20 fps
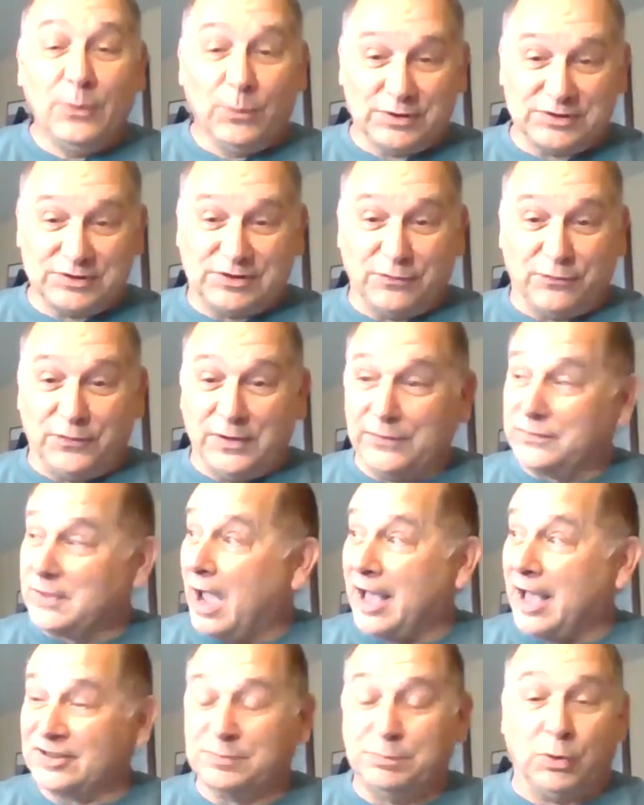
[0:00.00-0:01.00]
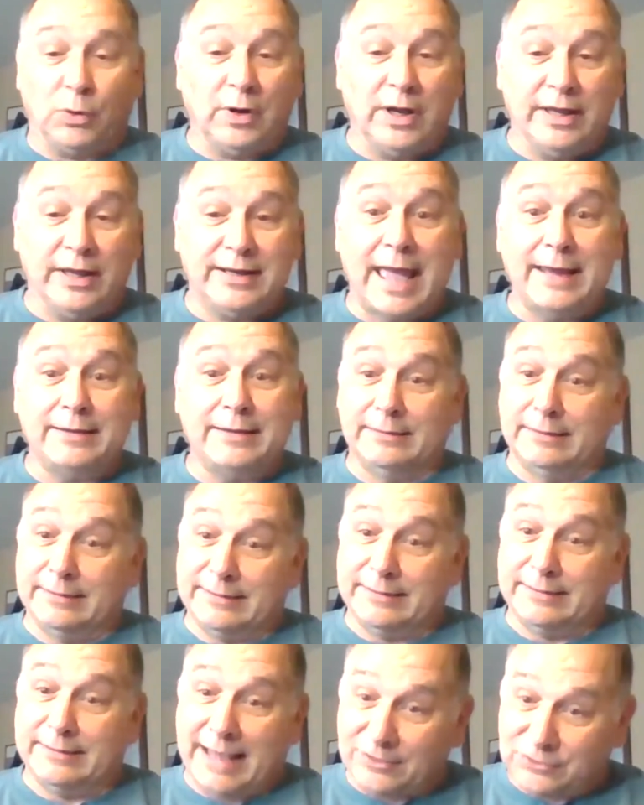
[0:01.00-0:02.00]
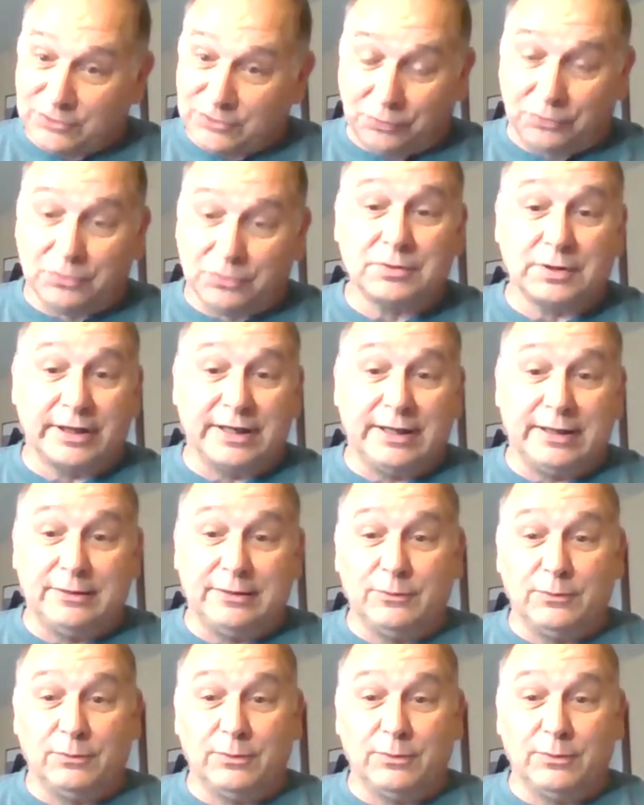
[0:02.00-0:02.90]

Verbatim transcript: was the fifth gospel, and that that truly